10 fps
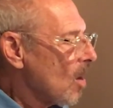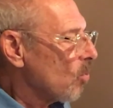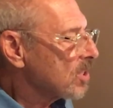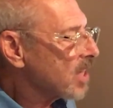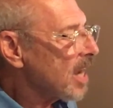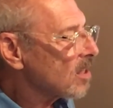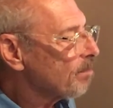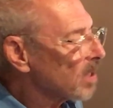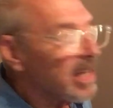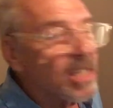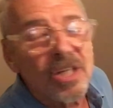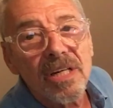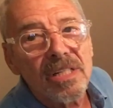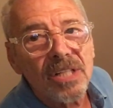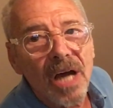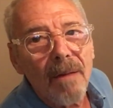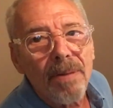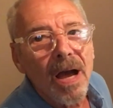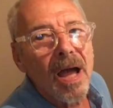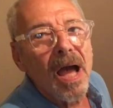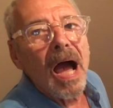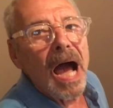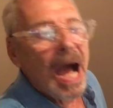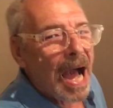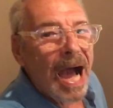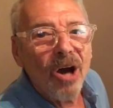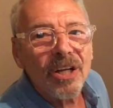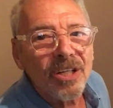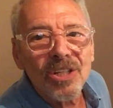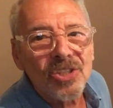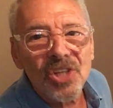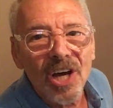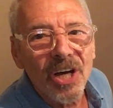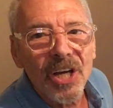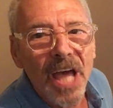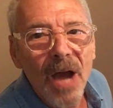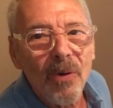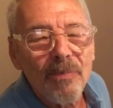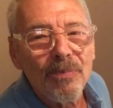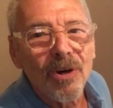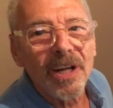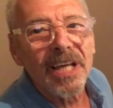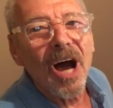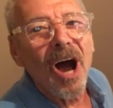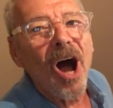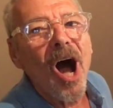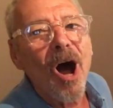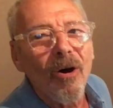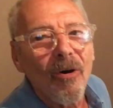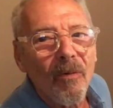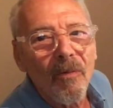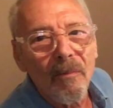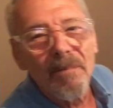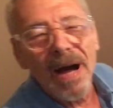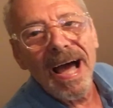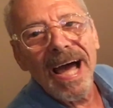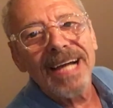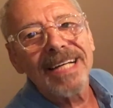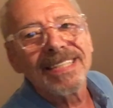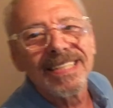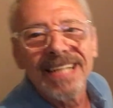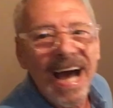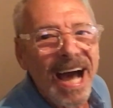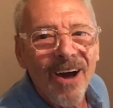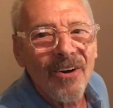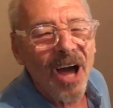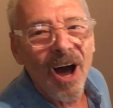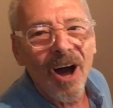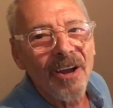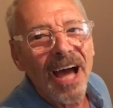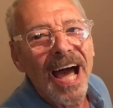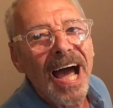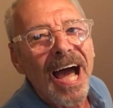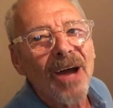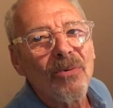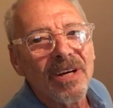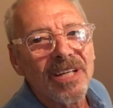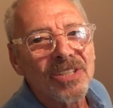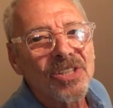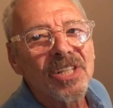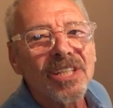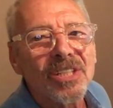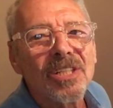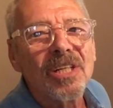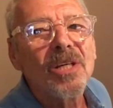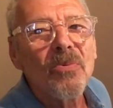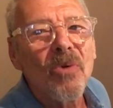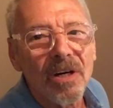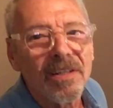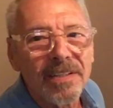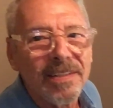We set the bleachers up out in the sun, and we put it all back down on Highway 61.